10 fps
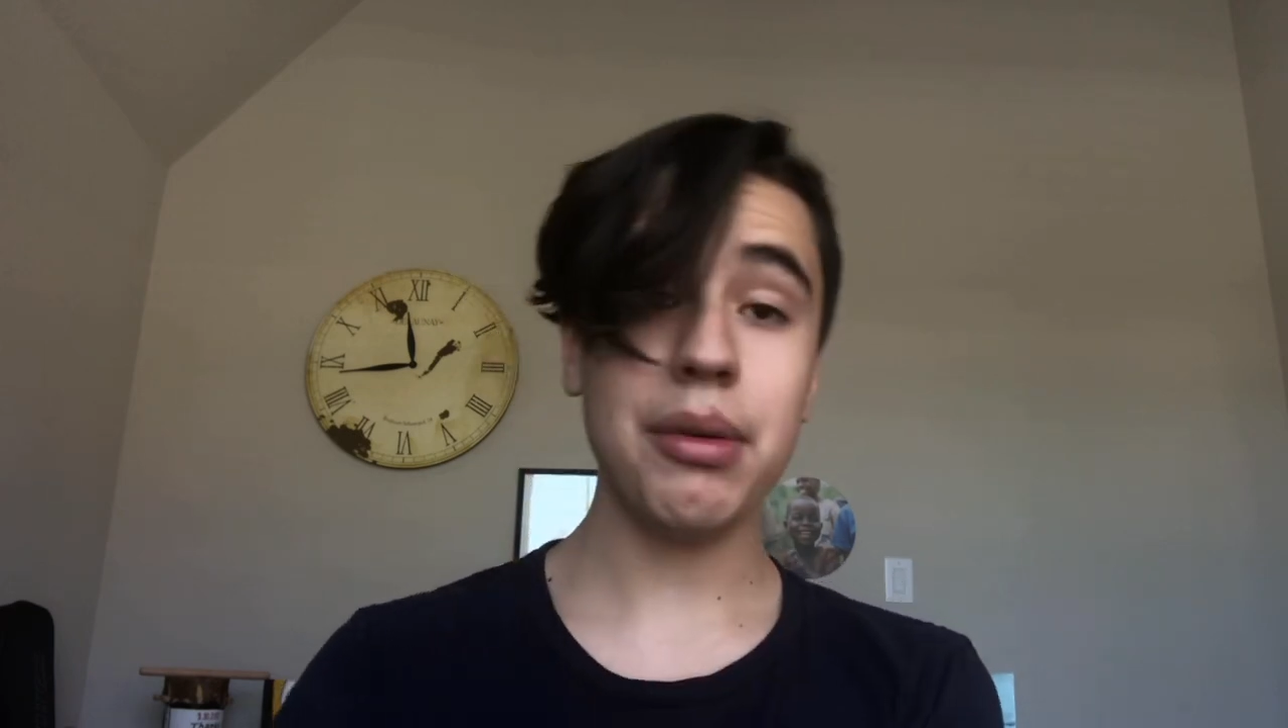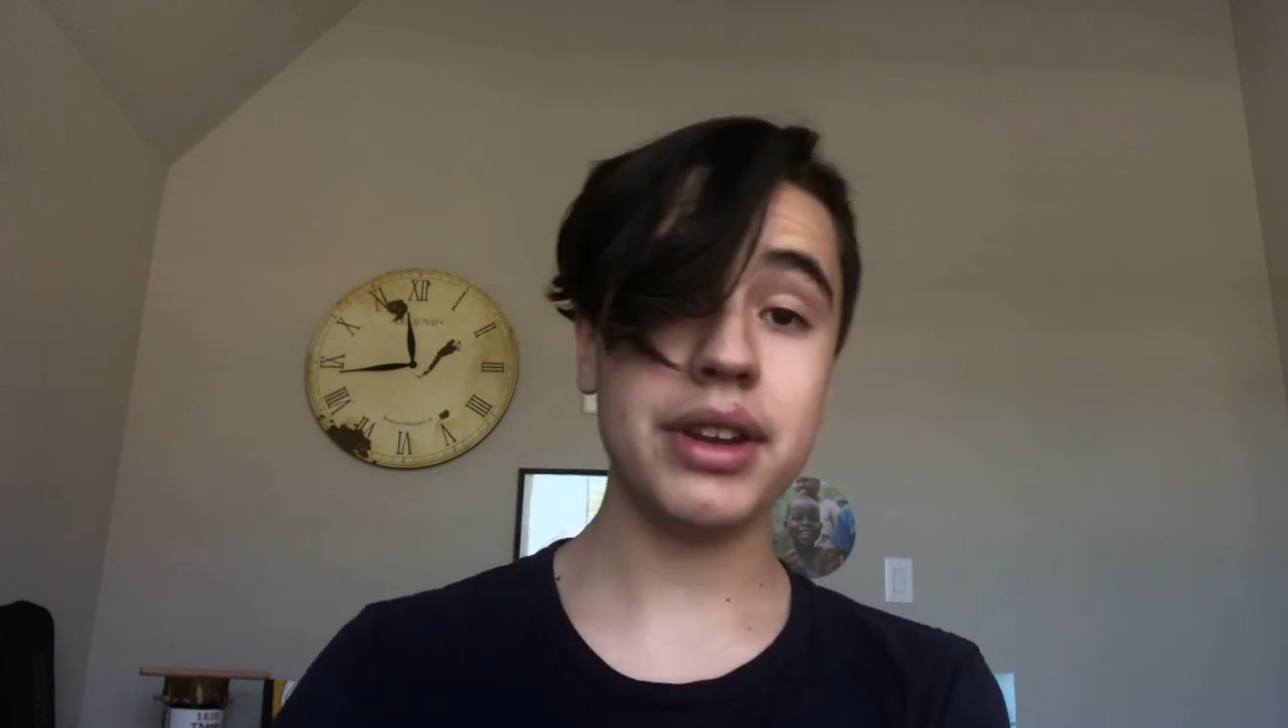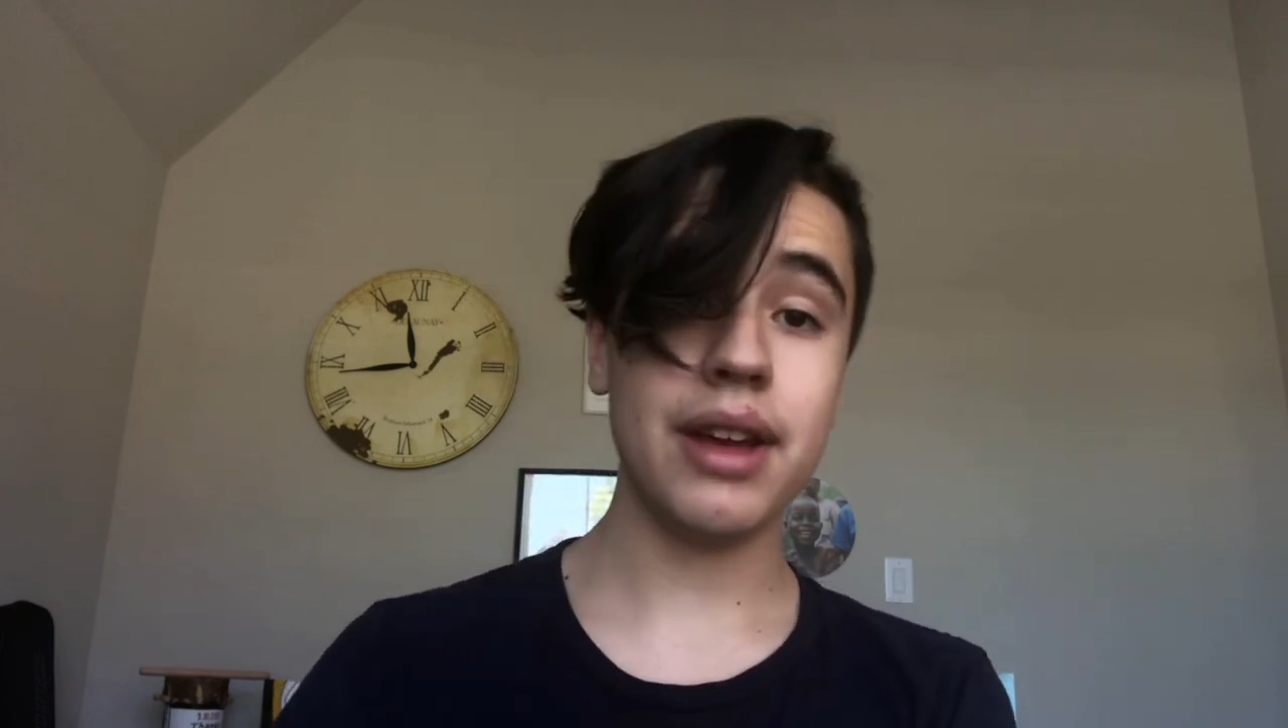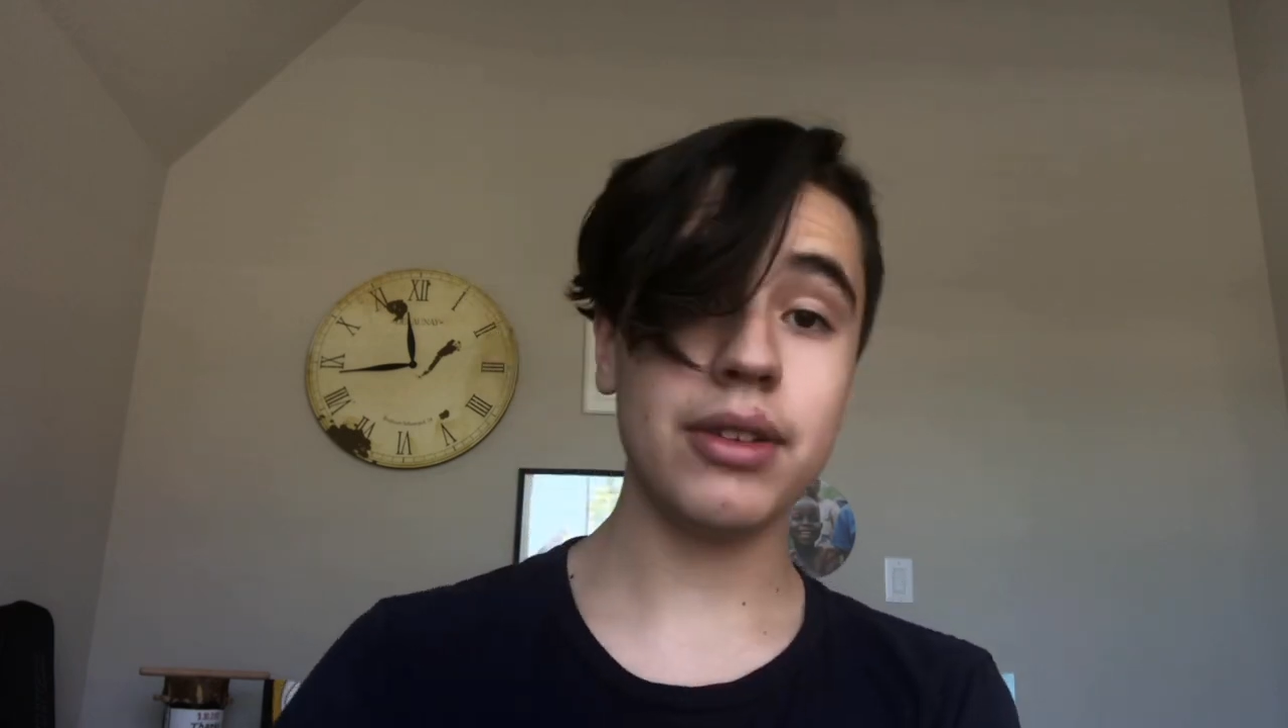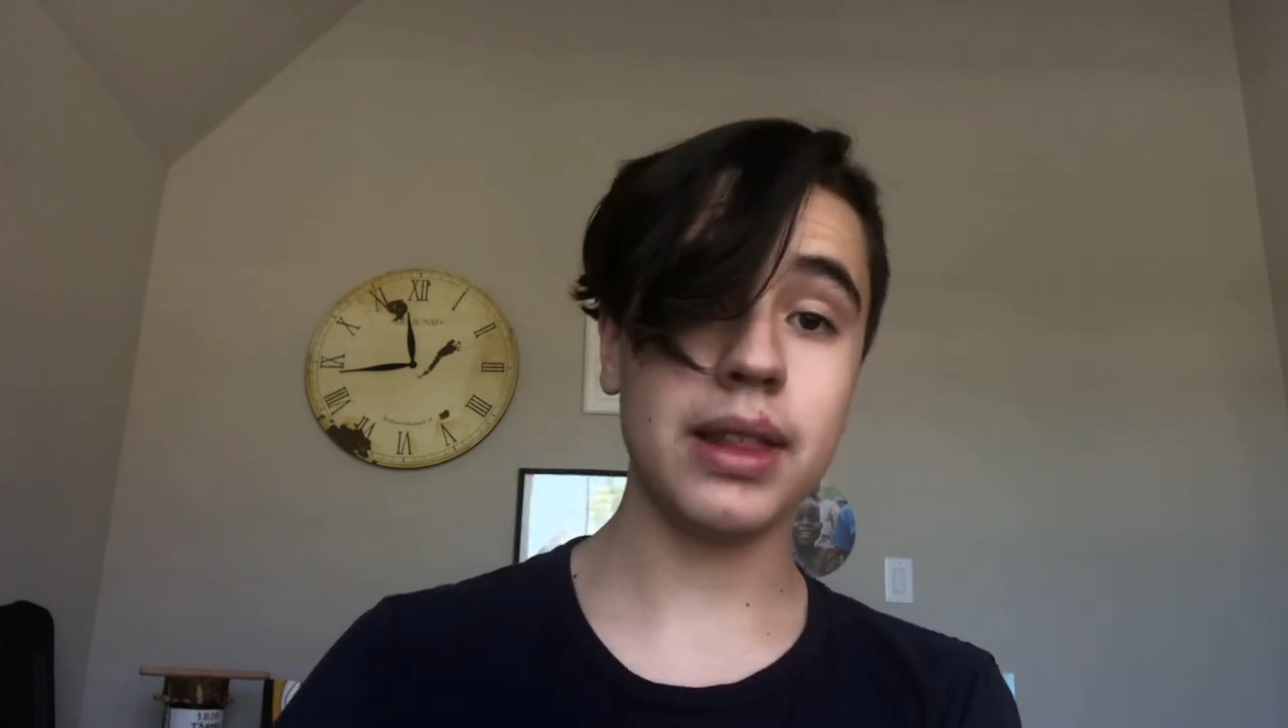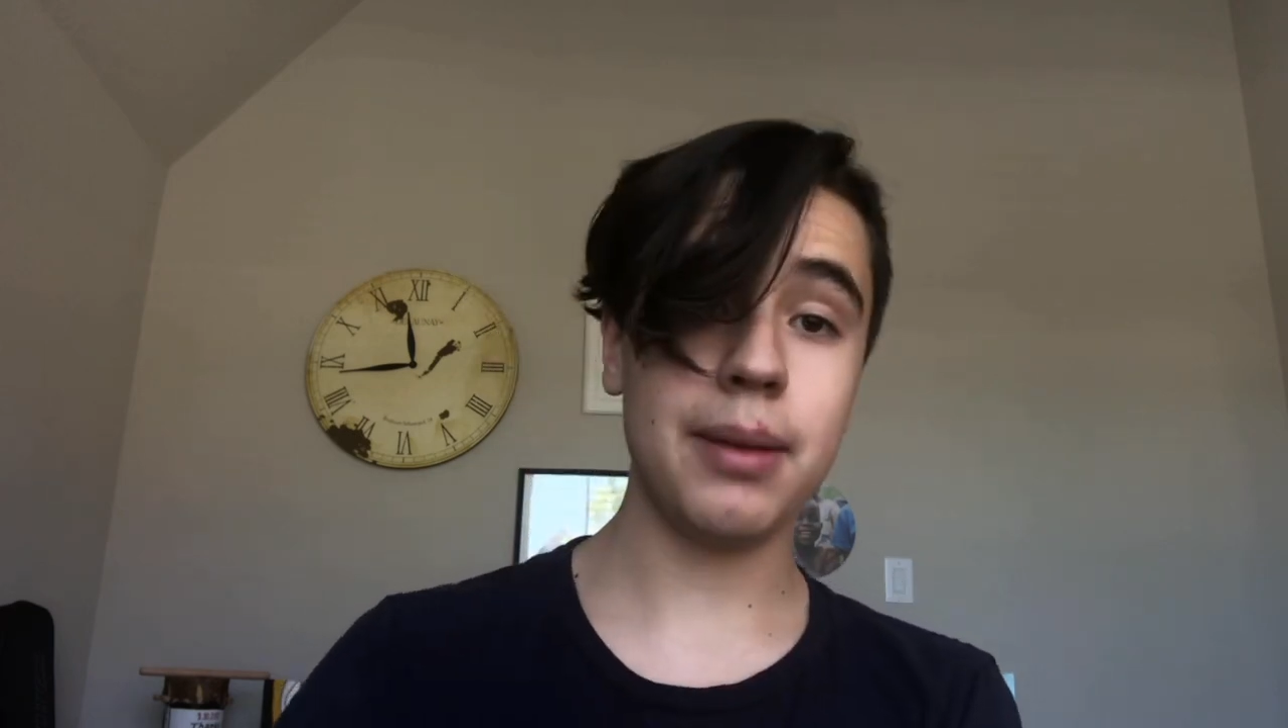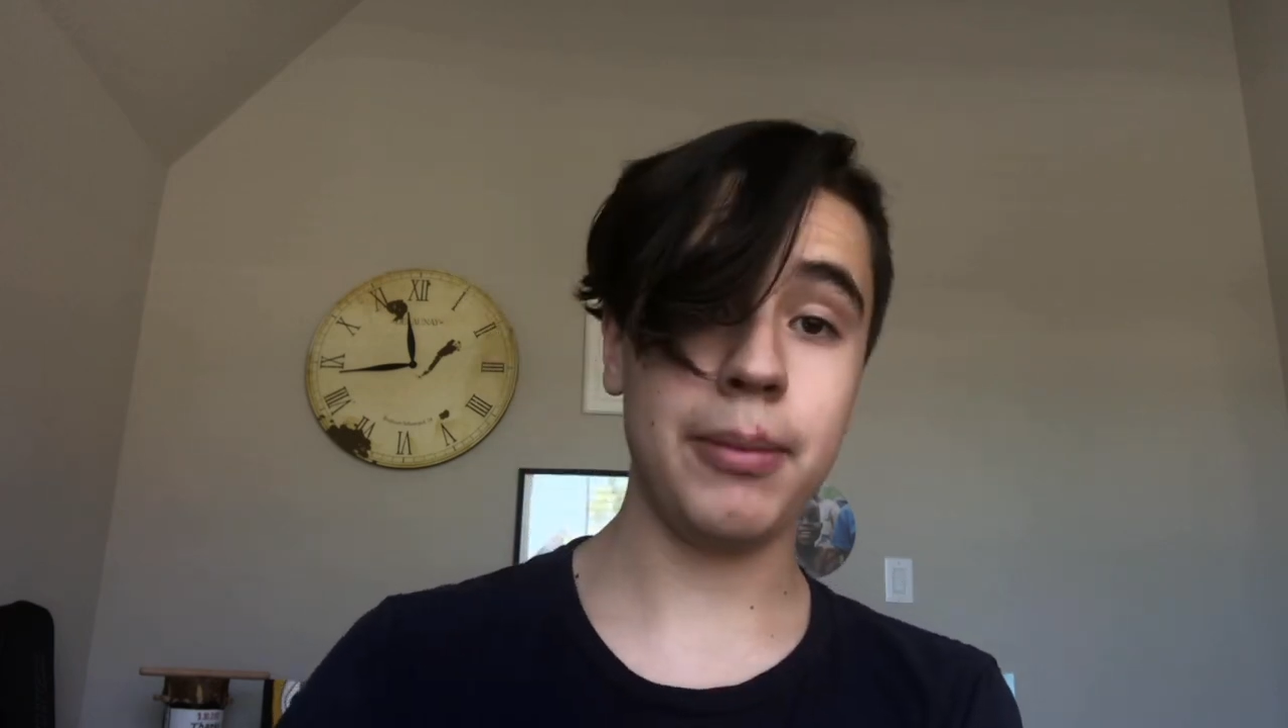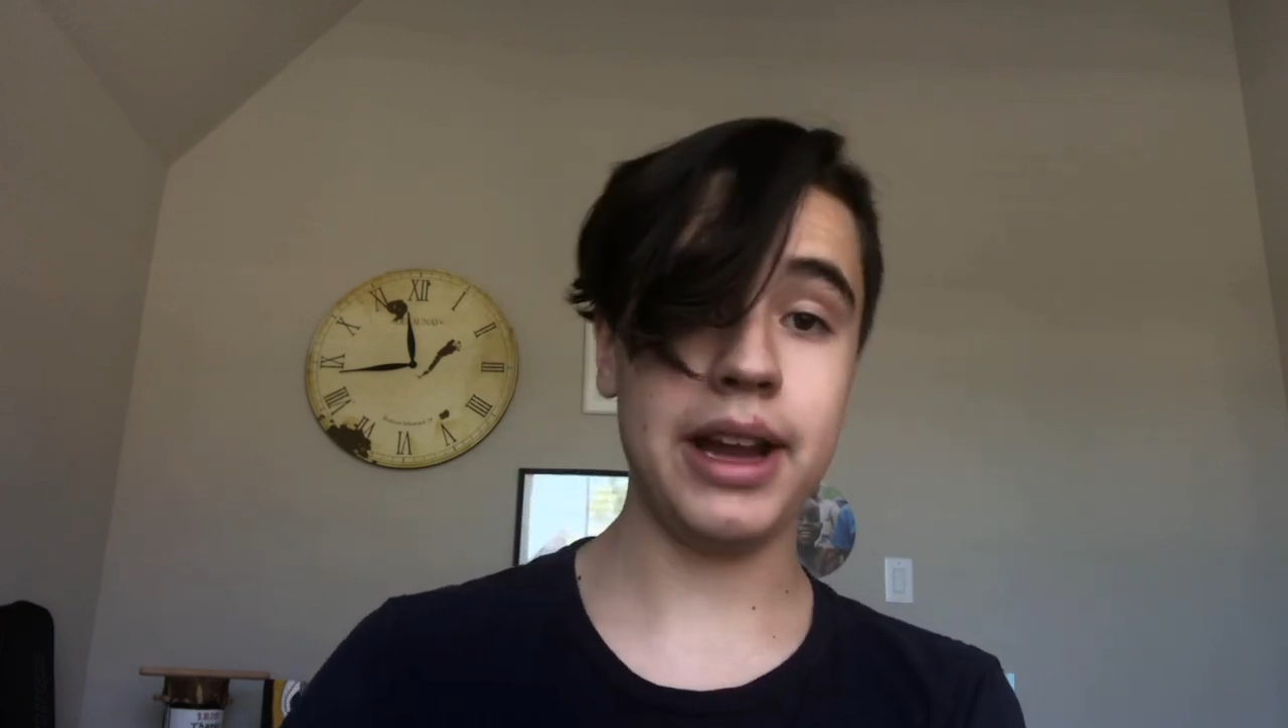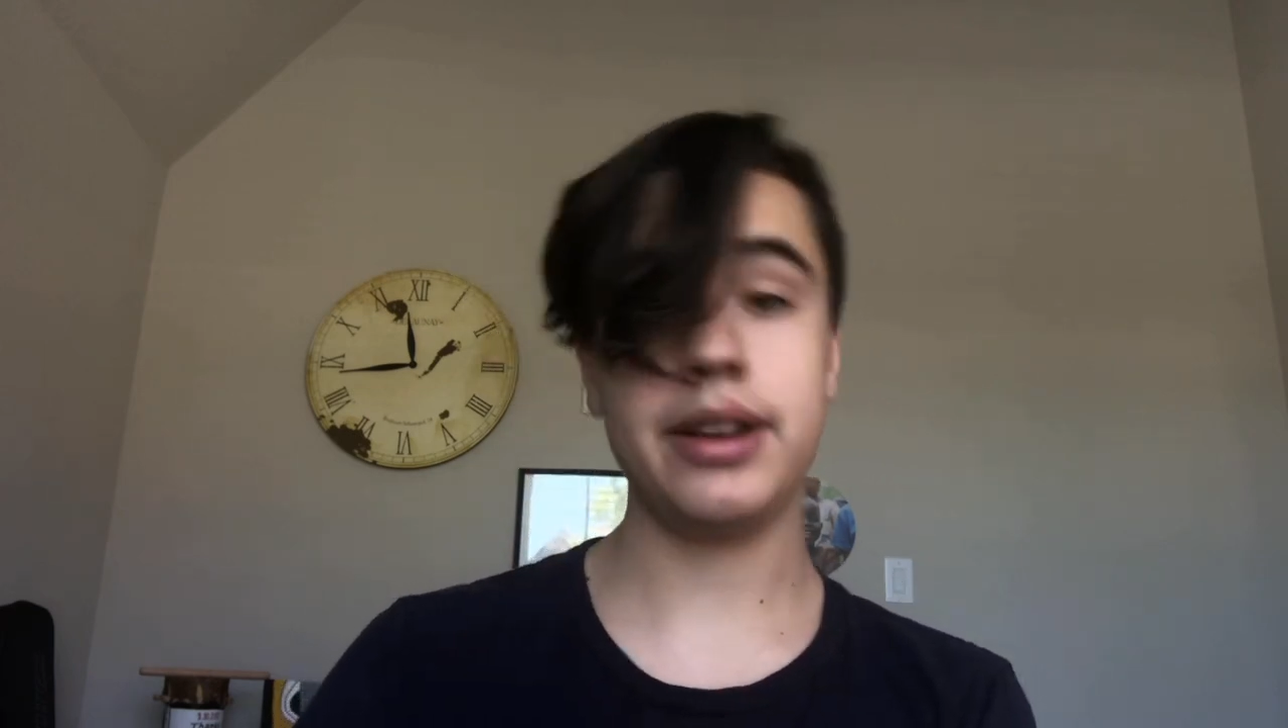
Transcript: never let my